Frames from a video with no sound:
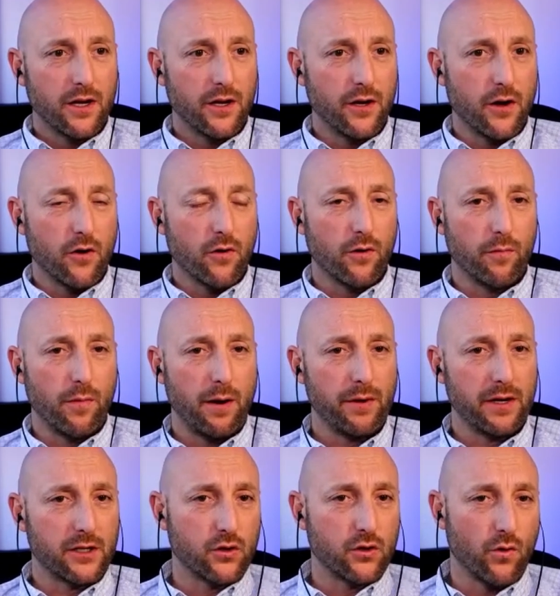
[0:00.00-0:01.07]
or maybe
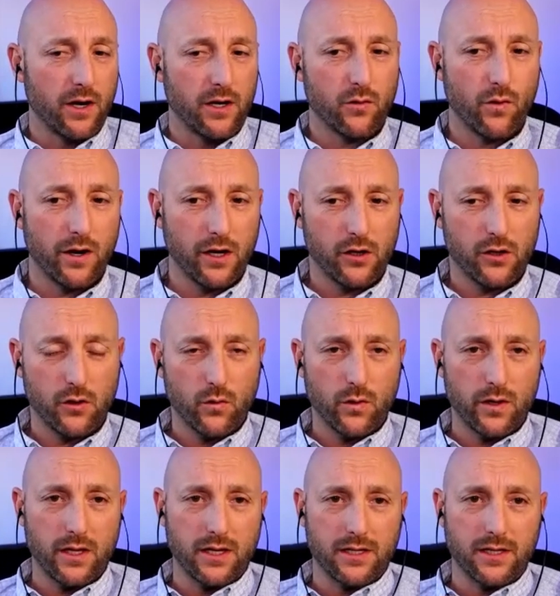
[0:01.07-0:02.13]
it's 2022 when
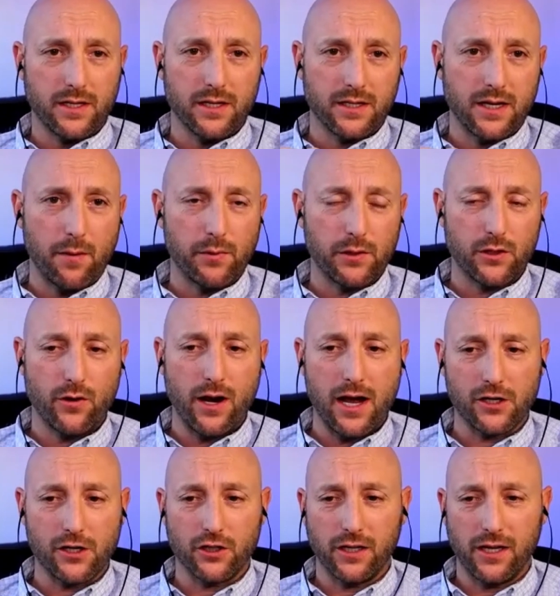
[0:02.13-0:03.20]
this episode
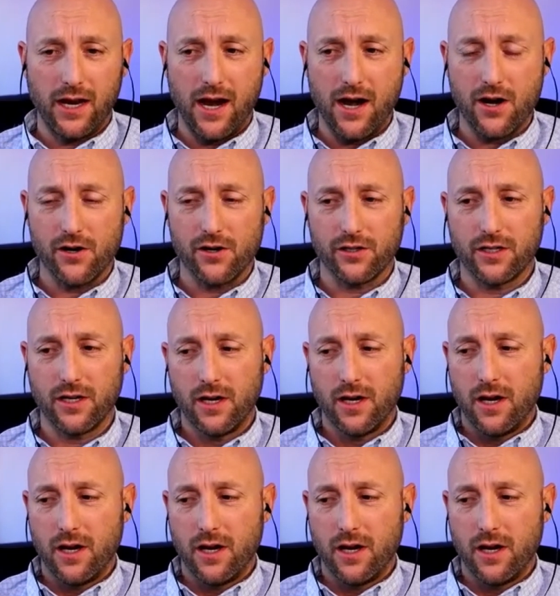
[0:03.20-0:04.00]
actually airs.